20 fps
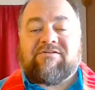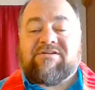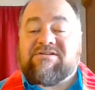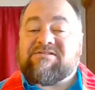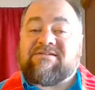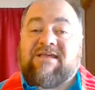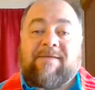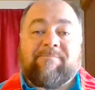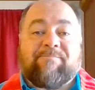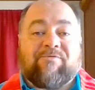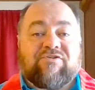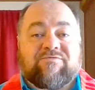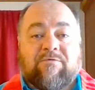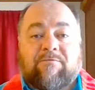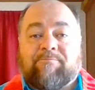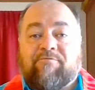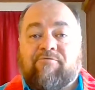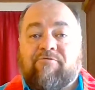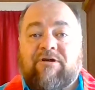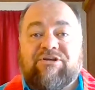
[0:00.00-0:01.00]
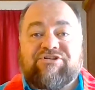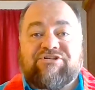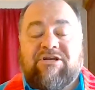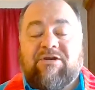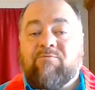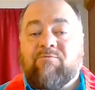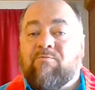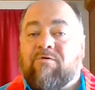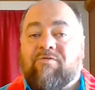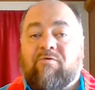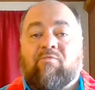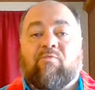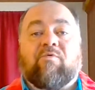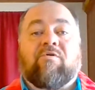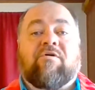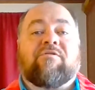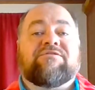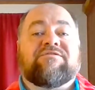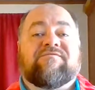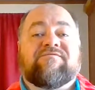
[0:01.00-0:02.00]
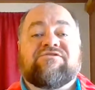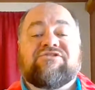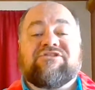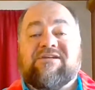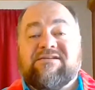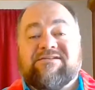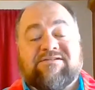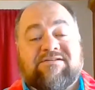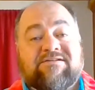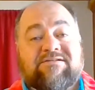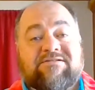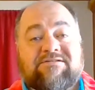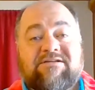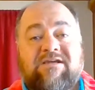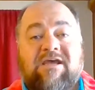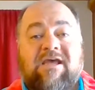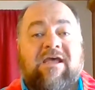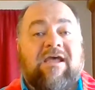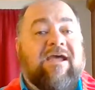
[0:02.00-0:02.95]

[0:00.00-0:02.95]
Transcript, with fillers: disciples were preaching were the words of Jesus,